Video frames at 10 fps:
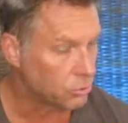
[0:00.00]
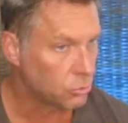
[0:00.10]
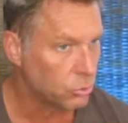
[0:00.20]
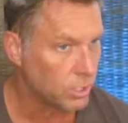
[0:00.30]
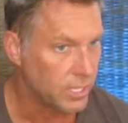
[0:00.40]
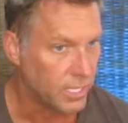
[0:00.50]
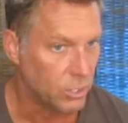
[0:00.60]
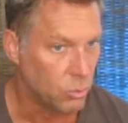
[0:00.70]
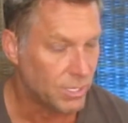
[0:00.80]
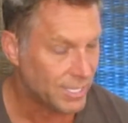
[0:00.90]
truly that
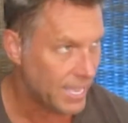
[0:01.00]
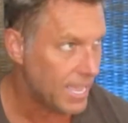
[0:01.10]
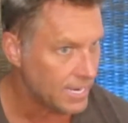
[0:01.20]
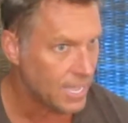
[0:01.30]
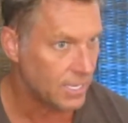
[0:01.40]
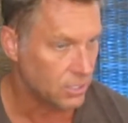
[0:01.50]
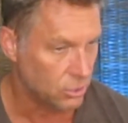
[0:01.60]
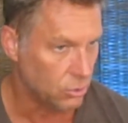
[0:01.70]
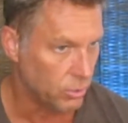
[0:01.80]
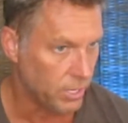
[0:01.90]
you cannot
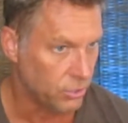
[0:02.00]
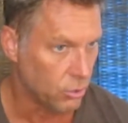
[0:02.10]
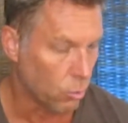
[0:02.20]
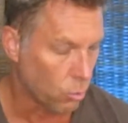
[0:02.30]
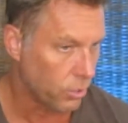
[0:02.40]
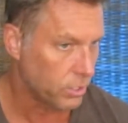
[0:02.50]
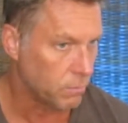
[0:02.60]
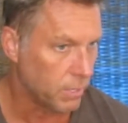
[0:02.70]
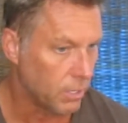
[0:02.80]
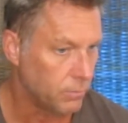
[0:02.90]
do and you're worried
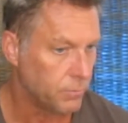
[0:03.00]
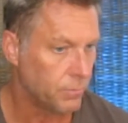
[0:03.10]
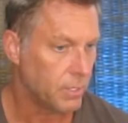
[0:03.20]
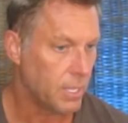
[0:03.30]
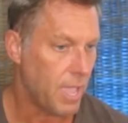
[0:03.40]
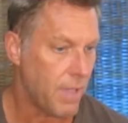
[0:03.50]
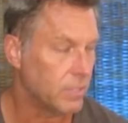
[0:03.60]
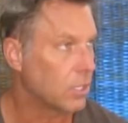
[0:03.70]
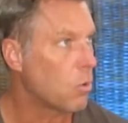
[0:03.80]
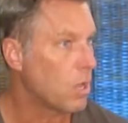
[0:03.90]
about
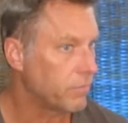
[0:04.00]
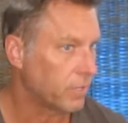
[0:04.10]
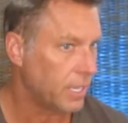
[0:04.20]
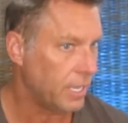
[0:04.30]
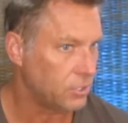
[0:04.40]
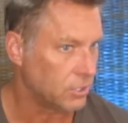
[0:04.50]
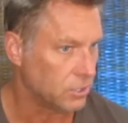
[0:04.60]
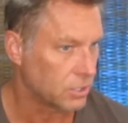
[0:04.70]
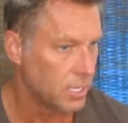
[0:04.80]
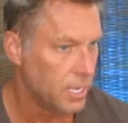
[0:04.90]
having the
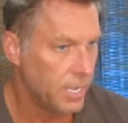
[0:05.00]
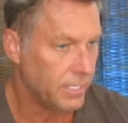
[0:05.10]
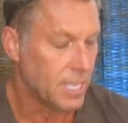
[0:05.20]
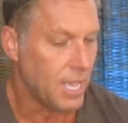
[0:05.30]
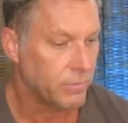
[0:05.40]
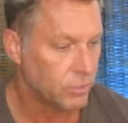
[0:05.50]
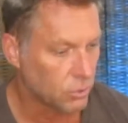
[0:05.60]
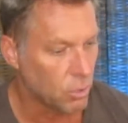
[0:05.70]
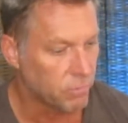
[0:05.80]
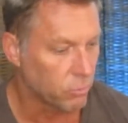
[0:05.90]
qualifications? It's out of your
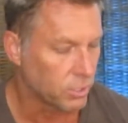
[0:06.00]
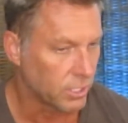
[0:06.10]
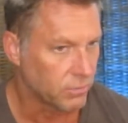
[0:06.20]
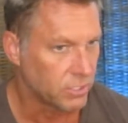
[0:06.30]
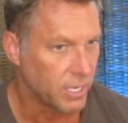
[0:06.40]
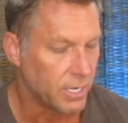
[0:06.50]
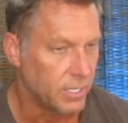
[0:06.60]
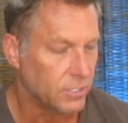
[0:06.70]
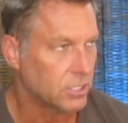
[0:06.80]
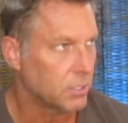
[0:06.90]
scope of work, like I've said,
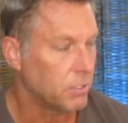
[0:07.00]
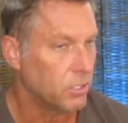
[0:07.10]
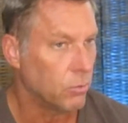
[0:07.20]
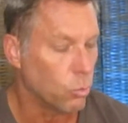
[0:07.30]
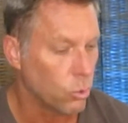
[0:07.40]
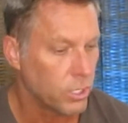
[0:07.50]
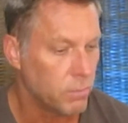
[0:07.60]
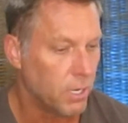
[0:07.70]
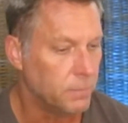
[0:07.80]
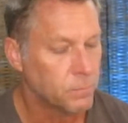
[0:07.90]
and this is something you're worried
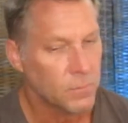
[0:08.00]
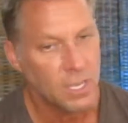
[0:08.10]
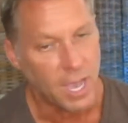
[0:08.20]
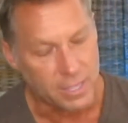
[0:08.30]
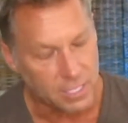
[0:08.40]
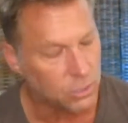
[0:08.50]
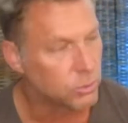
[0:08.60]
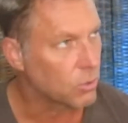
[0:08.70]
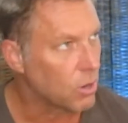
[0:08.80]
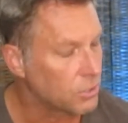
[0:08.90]
about. I think
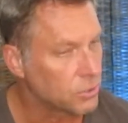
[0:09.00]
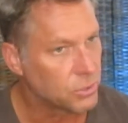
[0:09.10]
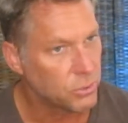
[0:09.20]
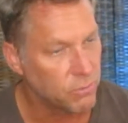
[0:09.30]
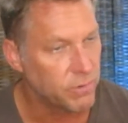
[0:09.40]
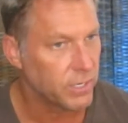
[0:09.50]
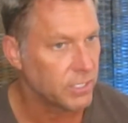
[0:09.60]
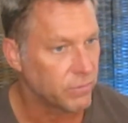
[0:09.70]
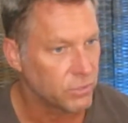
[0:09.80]
those are also two very different